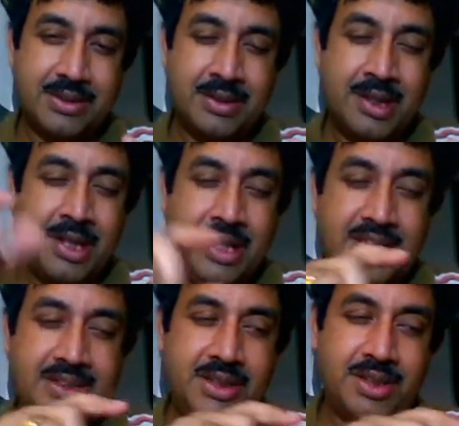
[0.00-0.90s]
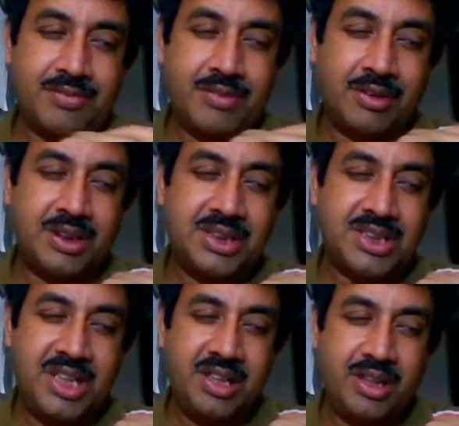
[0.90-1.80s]
So instead of
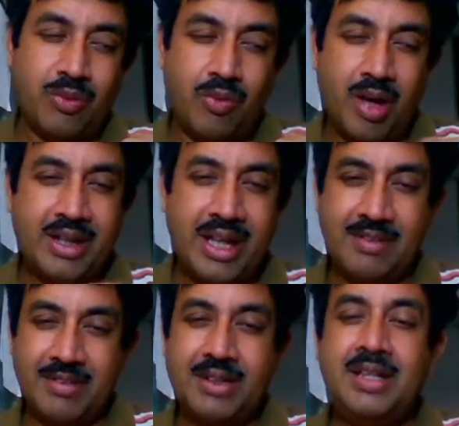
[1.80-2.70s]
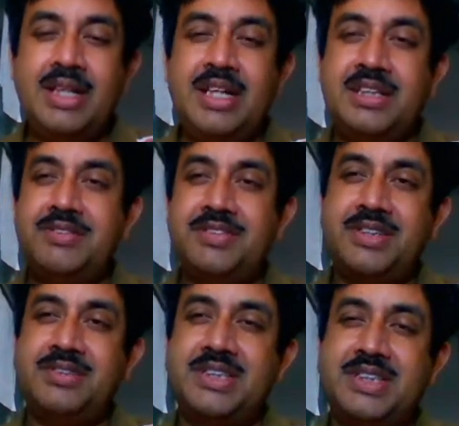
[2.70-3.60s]
condensing in one level, in
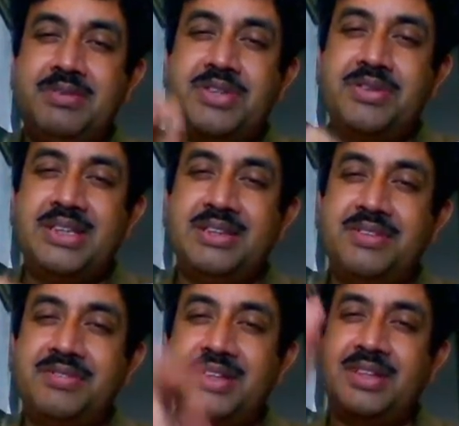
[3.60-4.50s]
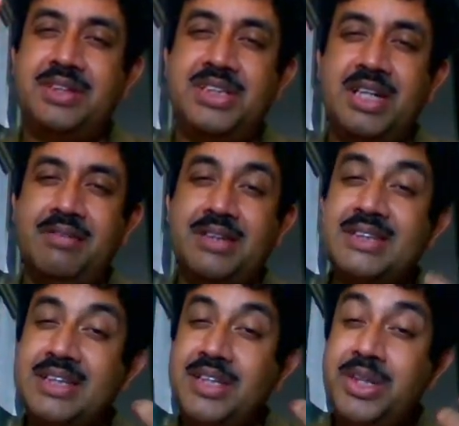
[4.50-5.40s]
different symmetries, in different energy
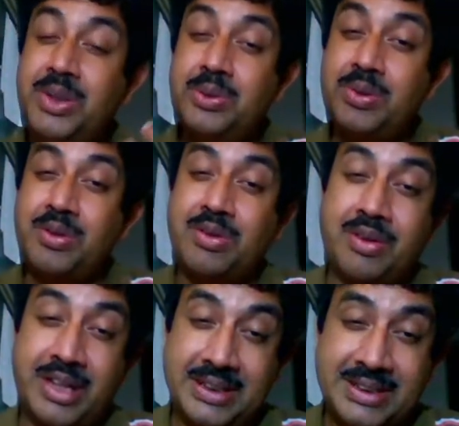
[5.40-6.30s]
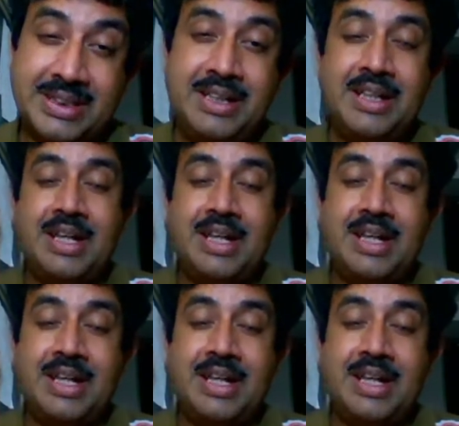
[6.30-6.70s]
levels, you condense,